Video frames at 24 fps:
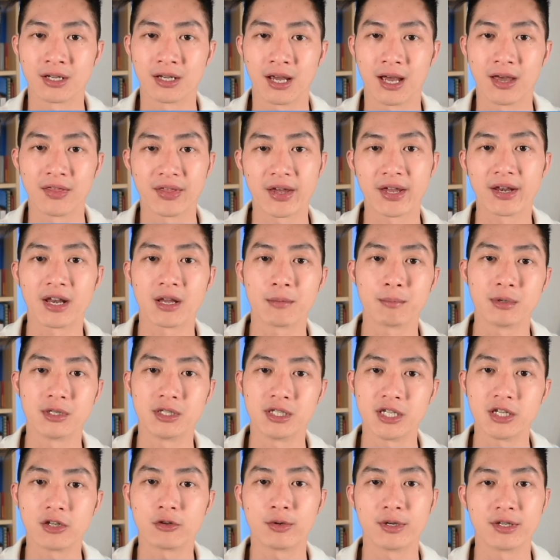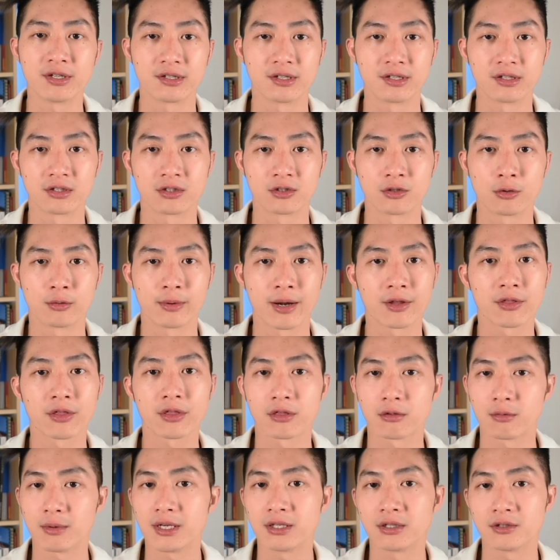and that number decreases to around
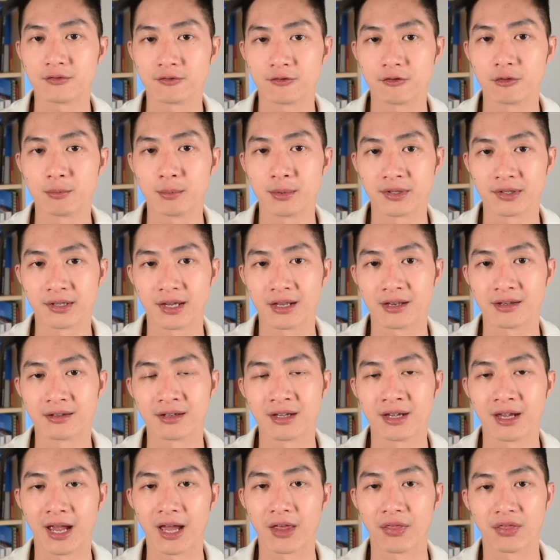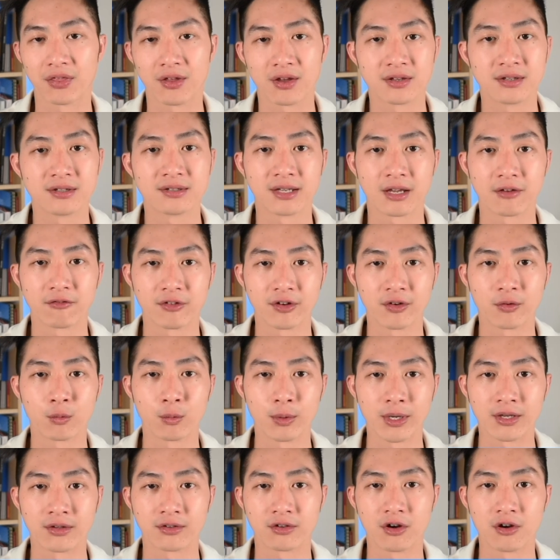3 to 4% at 37
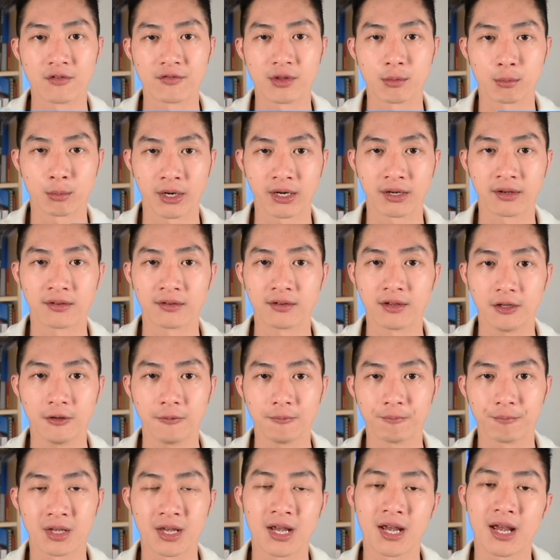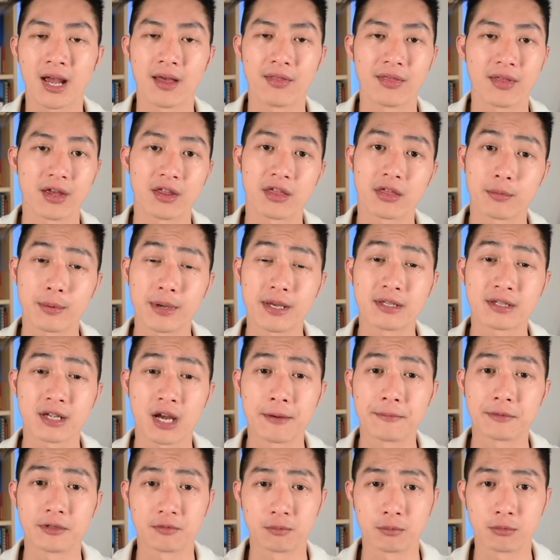weeks of the pregnancy. And there are three
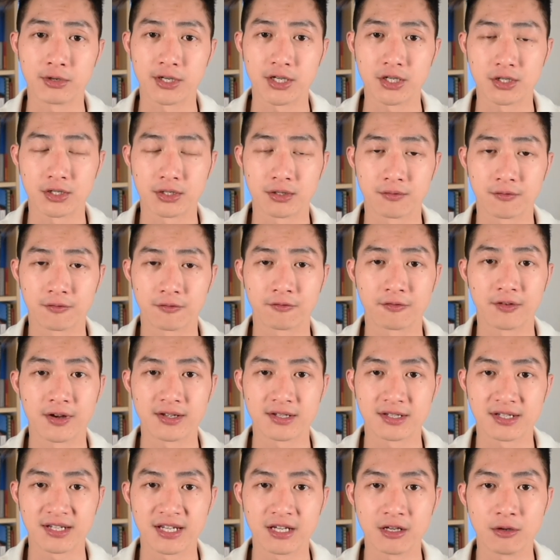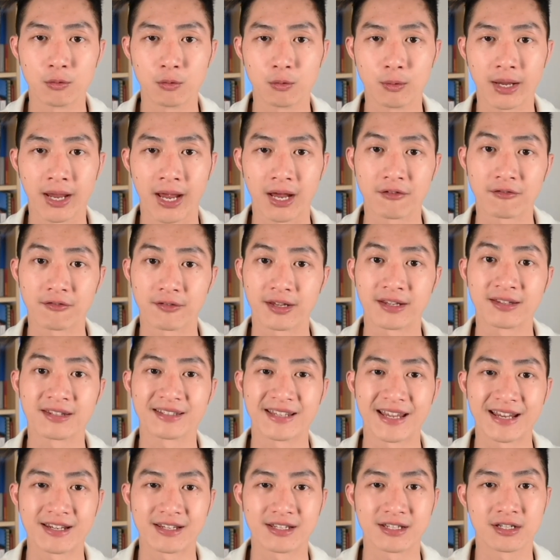types of breech. Firstly, we have
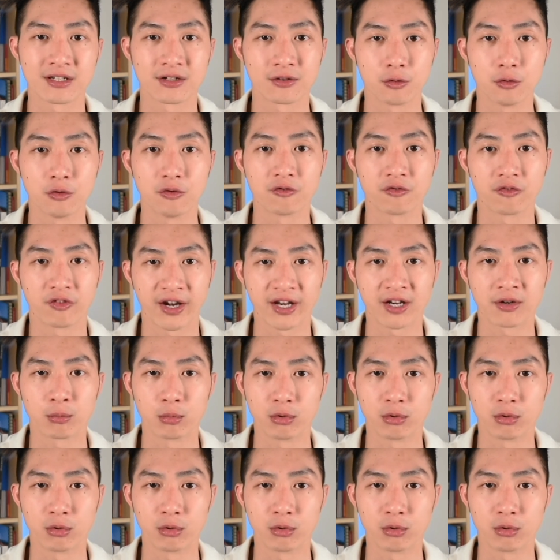extended or frank